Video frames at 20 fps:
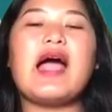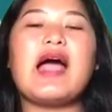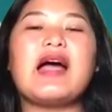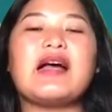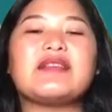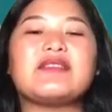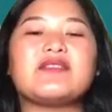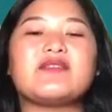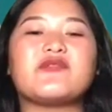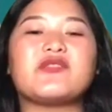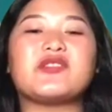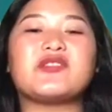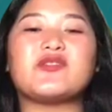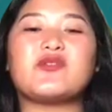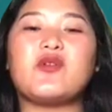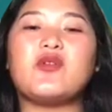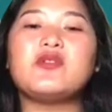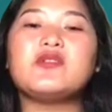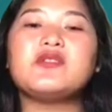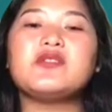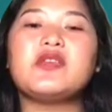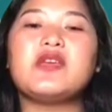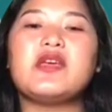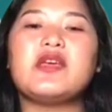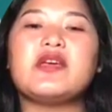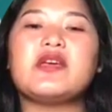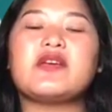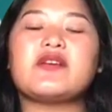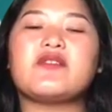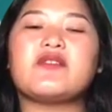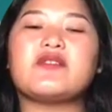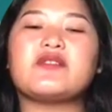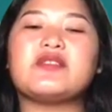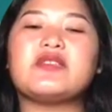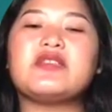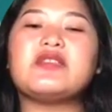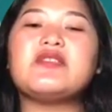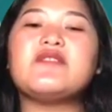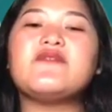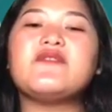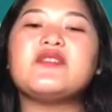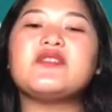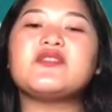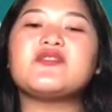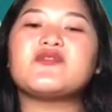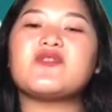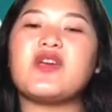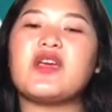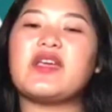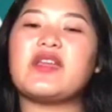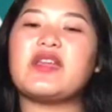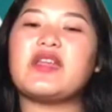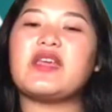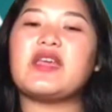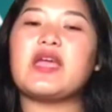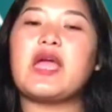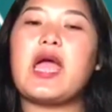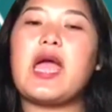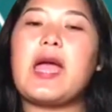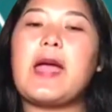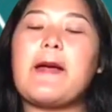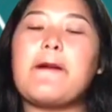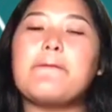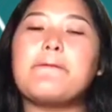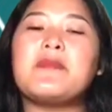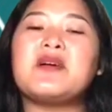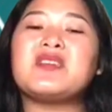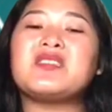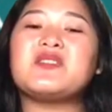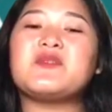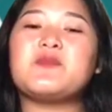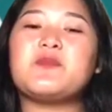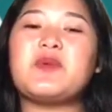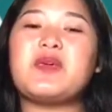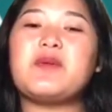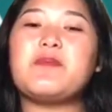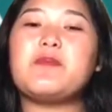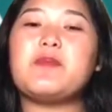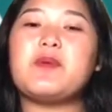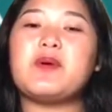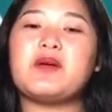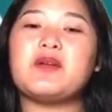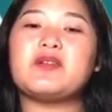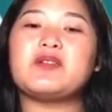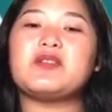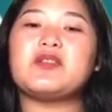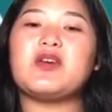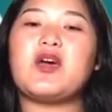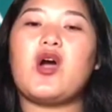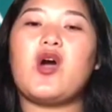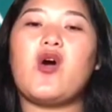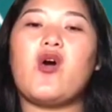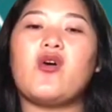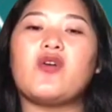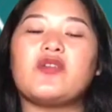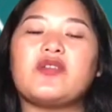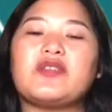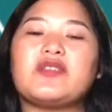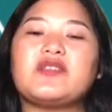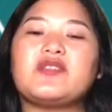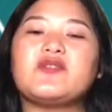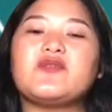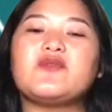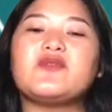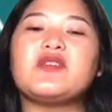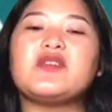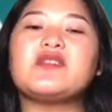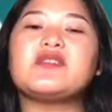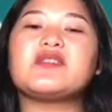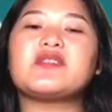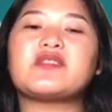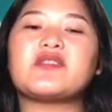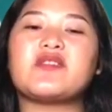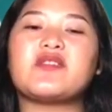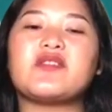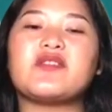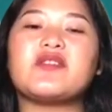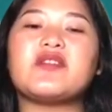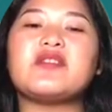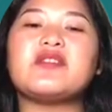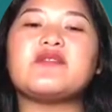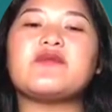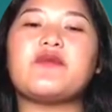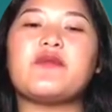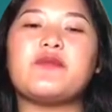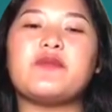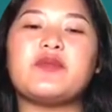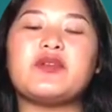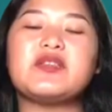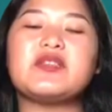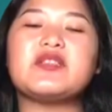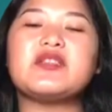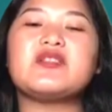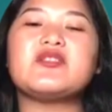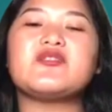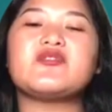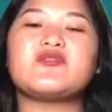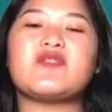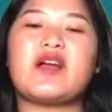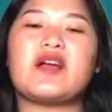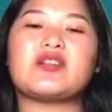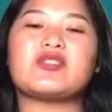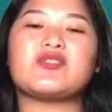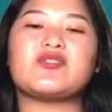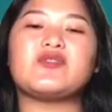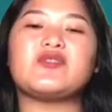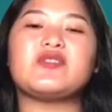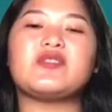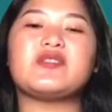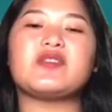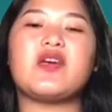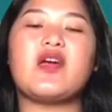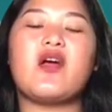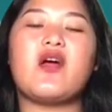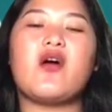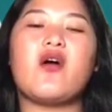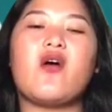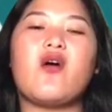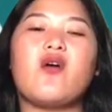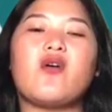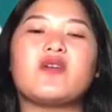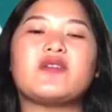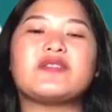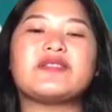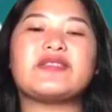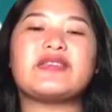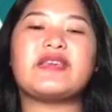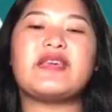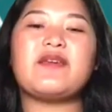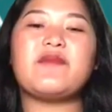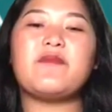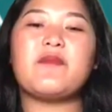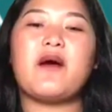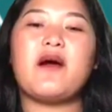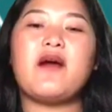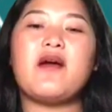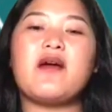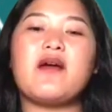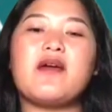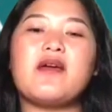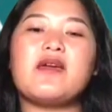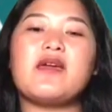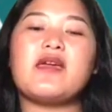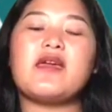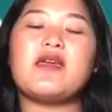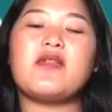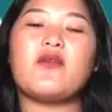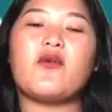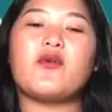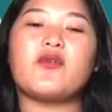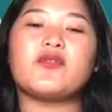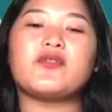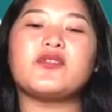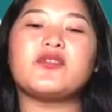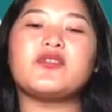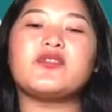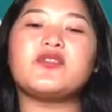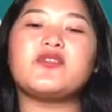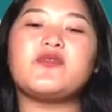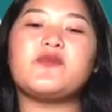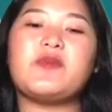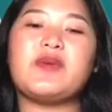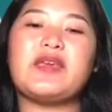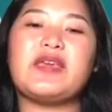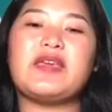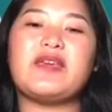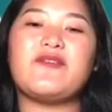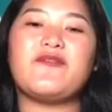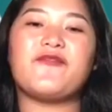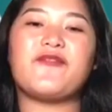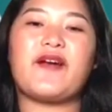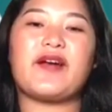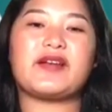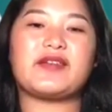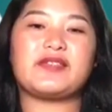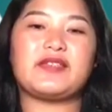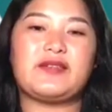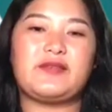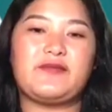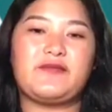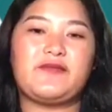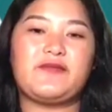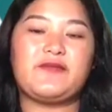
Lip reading: As a result, cognitivist training must be built on a student's current mental structures or schema in order to be effective.